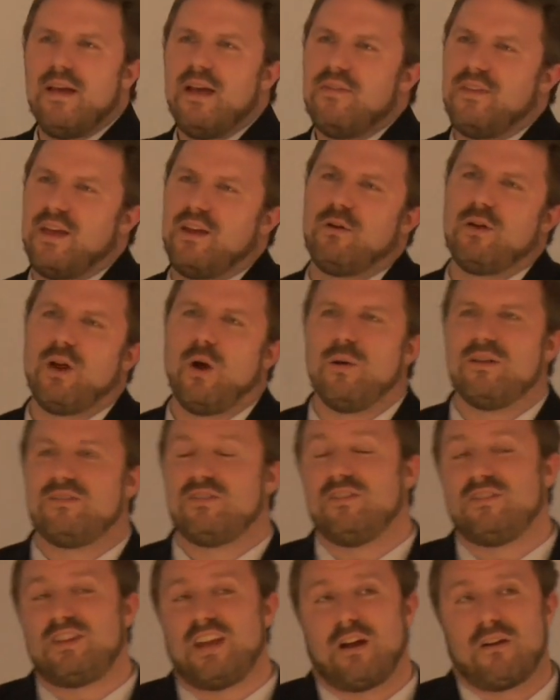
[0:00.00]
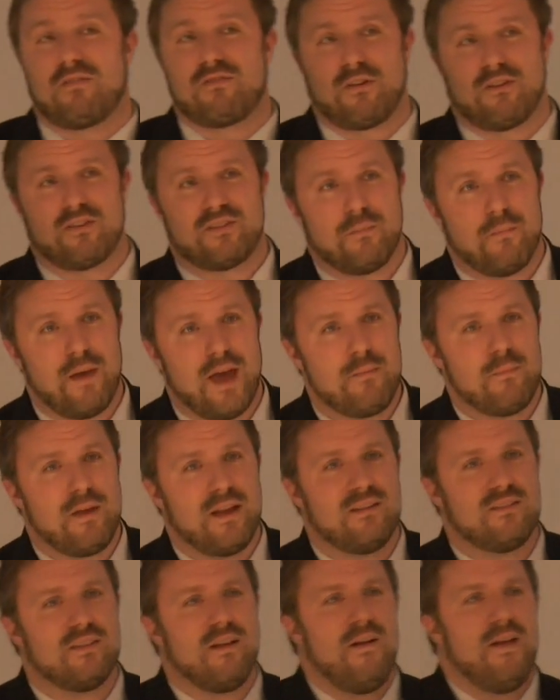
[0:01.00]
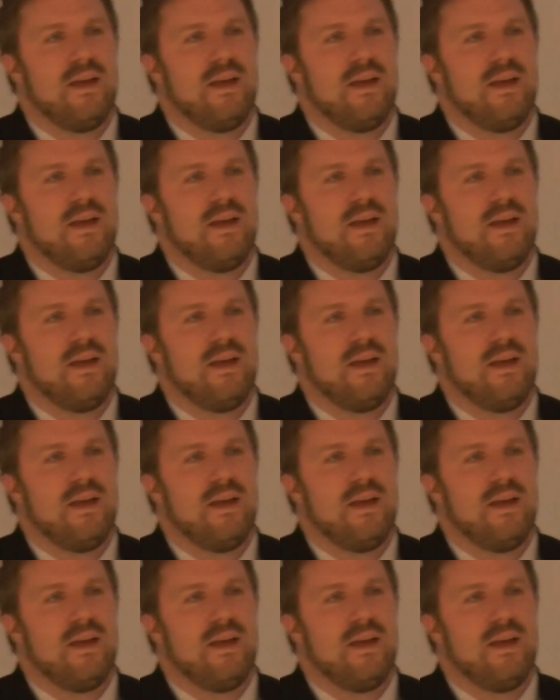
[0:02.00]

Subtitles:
They don't know what's in, say, our First Amendment.